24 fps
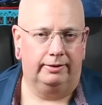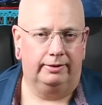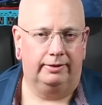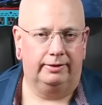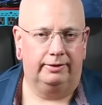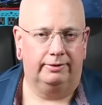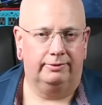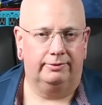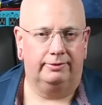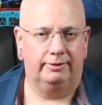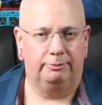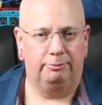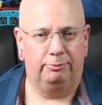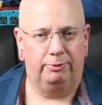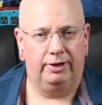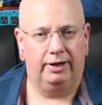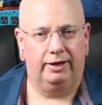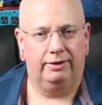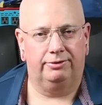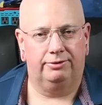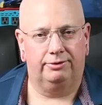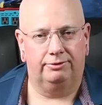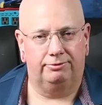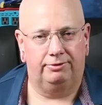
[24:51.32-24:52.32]
It is the
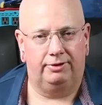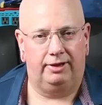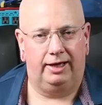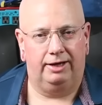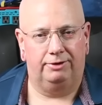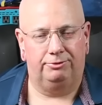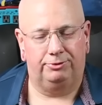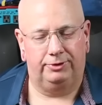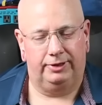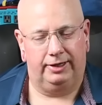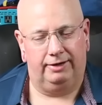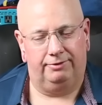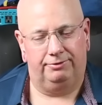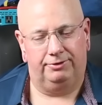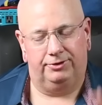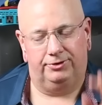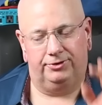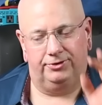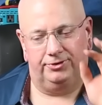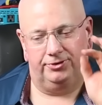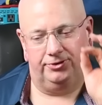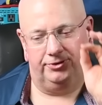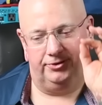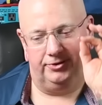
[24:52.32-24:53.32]
breath of life. We have the
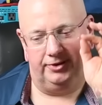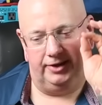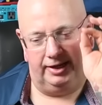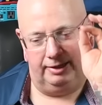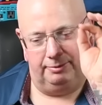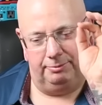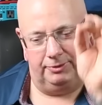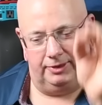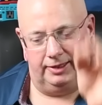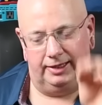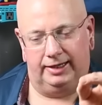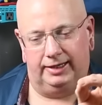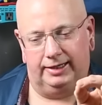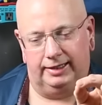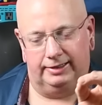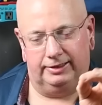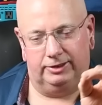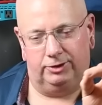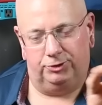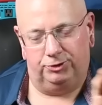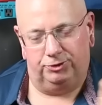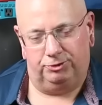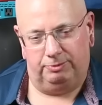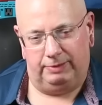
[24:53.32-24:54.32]
same thing.
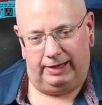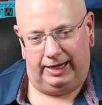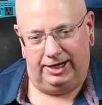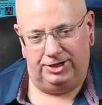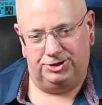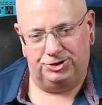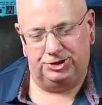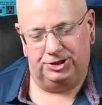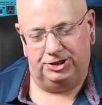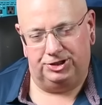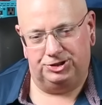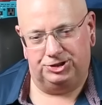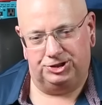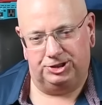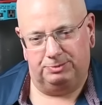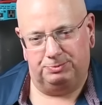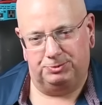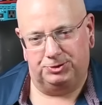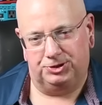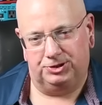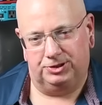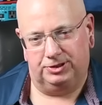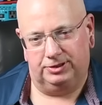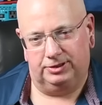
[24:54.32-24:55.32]
It goes from ancient
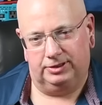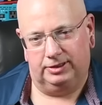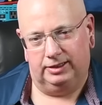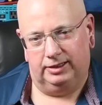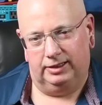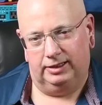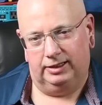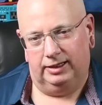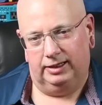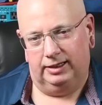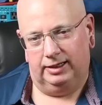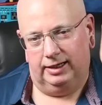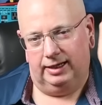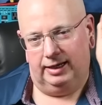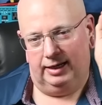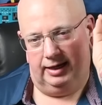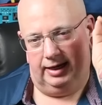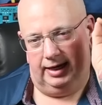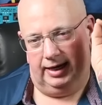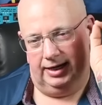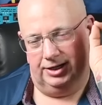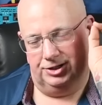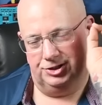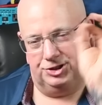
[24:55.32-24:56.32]
Egyptian,
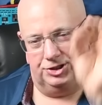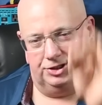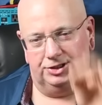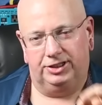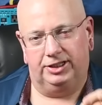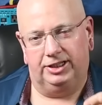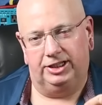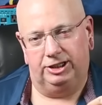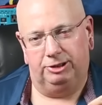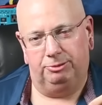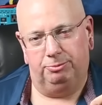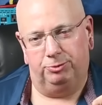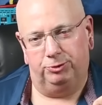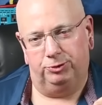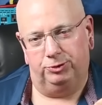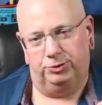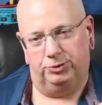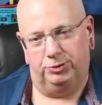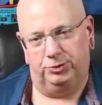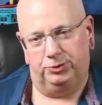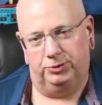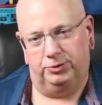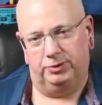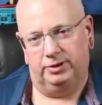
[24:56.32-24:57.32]
ancient
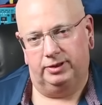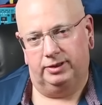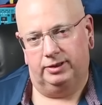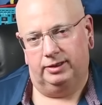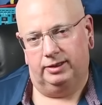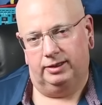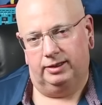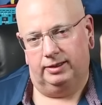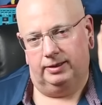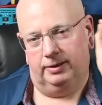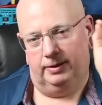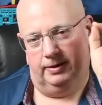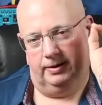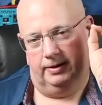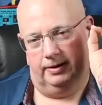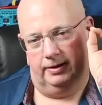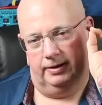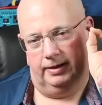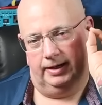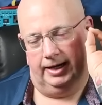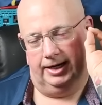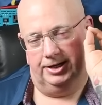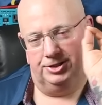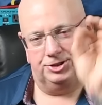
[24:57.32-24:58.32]
Hebrew,
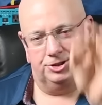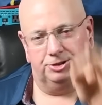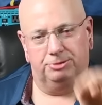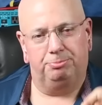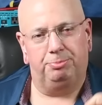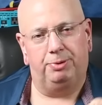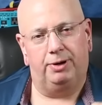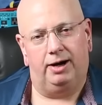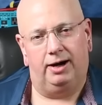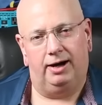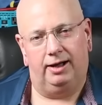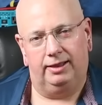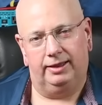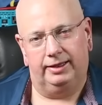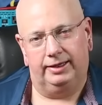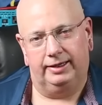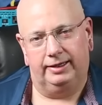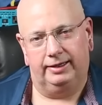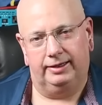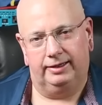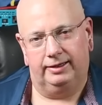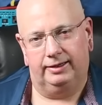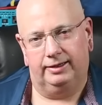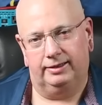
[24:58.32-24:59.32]
uh, ancient
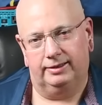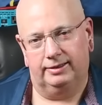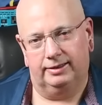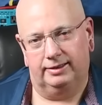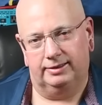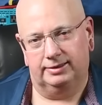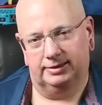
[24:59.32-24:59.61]
Pali,